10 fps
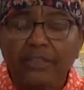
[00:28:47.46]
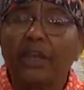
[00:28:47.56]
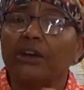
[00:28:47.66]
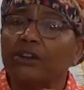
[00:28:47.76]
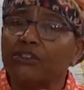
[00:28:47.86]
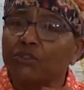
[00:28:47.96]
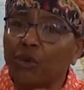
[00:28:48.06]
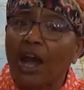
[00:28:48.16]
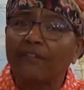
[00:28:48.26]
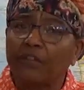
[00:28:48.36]
They're going to
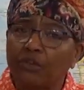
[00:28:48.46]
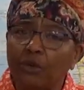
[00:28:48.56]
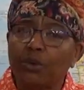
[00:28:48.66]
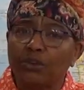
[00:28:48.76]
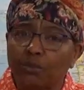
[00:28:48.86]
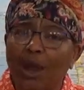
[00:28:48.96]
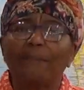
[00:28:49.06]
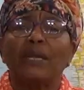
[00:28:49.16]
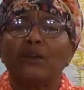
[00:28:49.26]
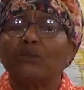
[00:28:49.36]
strive to do what's right
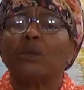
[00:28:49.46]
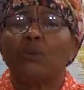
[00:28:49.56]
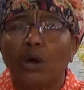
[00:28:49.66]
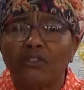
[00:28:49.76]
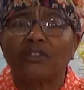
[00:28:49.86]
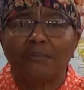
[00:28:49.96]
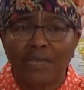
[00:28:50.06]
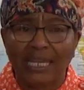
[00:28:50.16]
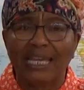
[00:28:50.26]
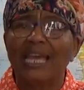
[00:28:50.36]
because we want to
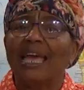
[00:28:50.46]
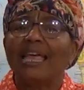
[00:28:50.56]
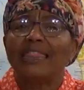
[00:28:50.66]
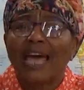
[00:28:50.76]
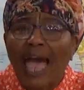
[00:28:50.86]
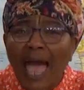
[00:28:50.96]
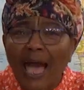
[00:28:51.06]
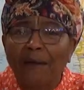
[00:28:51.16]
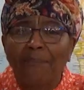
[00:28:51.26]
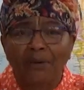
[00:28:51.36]
be the
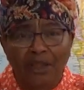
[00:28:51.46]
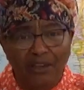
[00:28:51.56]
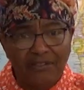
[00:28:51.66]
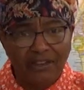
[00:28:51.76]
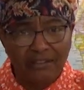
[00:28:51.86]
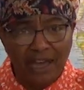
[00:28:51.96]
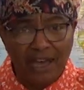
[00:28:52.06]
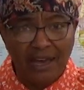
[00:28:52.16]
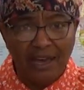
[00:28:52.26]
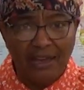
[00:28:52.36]
apple of his
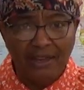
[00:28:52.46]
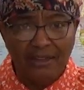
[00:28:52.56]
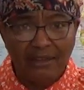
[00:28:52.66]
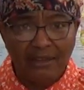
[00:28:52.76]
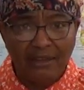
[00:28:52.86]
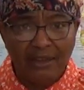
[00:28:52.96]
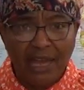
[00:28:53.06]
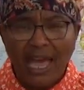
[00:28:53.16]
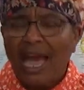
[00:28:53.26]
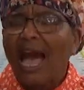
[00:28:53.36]
eye.
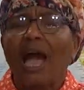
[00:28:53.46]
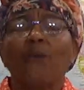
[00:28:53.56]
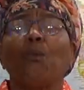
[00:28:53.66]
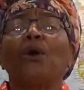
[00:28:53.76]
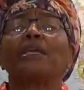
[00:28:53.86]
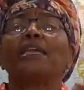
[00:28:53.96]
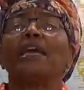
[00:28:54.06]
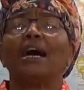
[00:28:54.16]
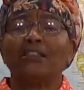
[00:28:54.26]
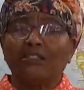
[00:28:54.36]
I want
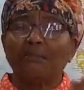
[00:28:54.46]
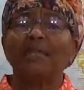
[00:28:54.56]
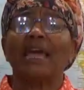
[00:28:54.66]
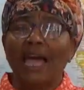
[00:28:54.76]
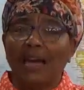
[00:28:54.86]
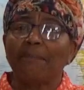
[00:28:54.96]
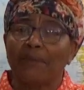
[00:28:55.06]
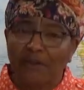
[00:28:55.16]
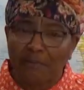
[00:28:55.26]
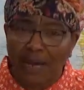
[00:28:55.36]
Yah to be the
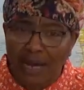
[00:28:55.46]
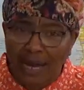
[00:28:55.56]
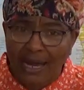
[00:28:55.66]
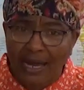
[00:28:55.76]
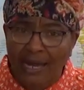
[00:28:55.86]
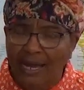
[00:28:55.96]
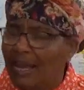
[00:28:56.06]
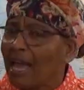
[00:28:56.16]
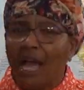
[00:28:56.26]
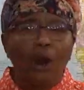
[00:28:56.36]
apple of my eye.
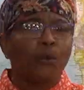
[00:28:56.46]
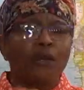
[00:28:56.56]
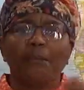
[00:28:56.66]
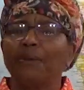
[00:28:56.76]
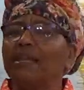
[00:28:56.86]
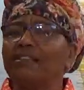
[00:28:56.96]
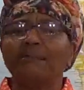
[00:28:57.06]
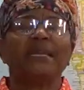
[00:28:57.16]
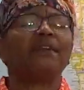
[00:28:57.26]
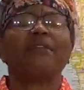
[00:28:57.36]
I want to please
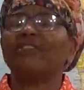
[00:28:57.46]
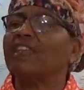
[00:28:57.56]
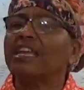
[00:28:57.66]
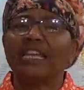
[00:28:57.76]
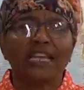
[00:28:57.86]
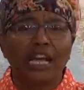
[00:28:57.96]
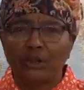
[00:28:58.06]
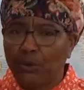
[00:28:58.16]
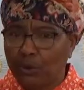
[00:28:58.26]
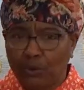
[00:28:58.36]
him in everything that I
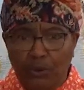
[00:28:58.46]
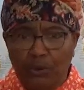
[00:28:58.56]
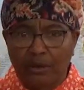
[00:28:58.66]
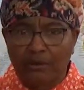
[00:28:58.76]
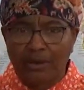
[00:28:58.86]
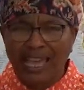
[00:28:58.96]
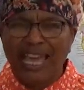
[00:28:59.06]
do, daughters.